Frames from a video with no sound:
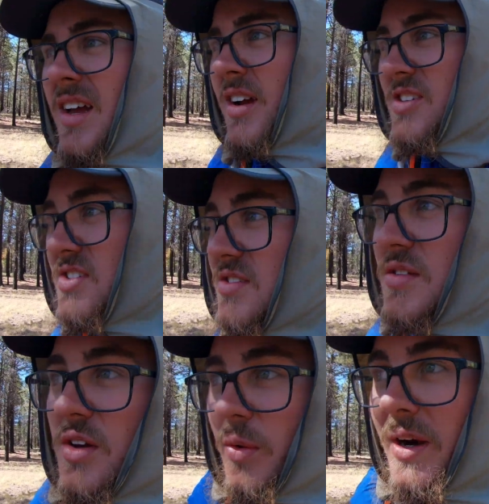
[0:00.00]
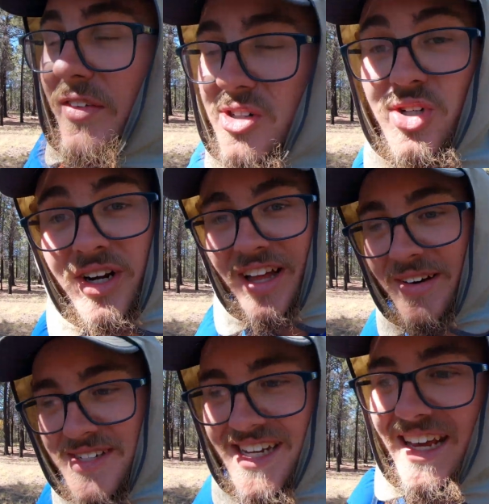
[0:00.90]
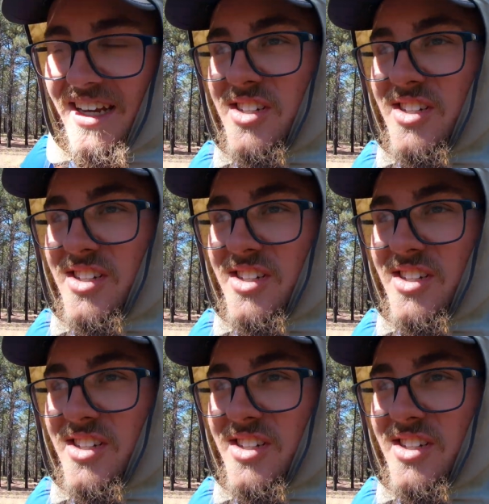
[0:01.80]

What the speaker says: because whatever trail I was taking